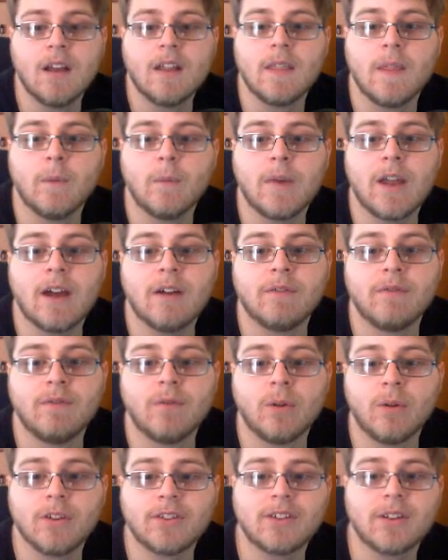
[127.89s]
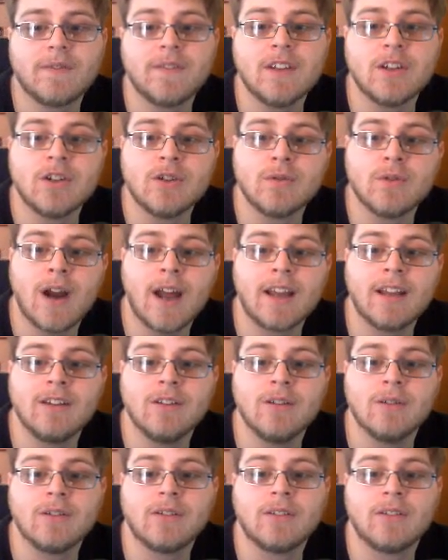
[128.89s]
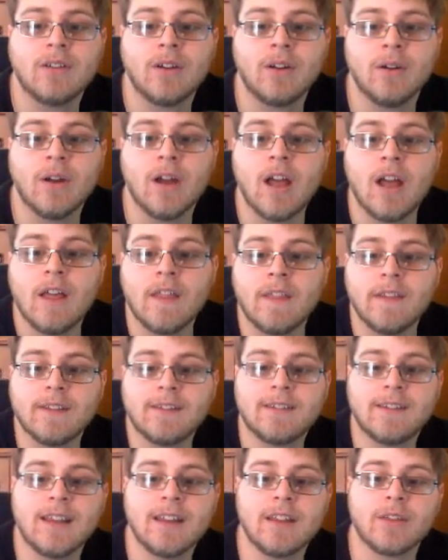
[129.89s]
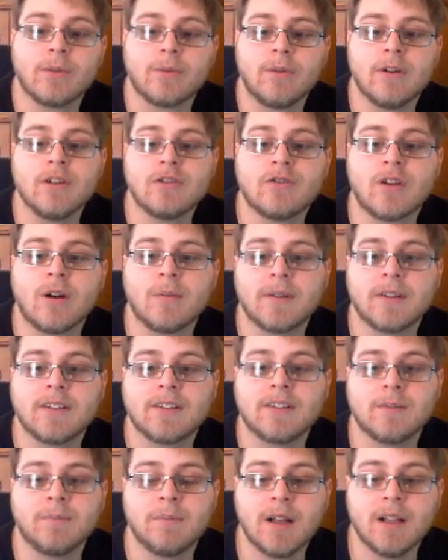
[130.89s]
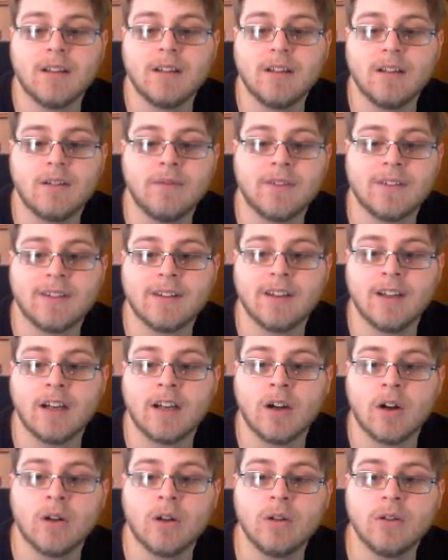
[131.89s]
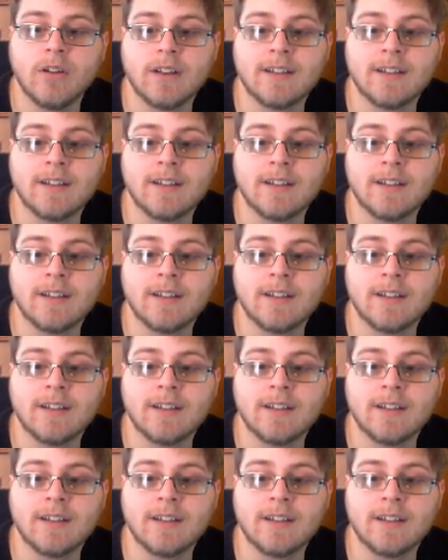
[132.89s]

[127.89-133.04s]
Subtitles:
Then we have Force of the Dragonewt. So this is a 3-drop spell, obviously a gold.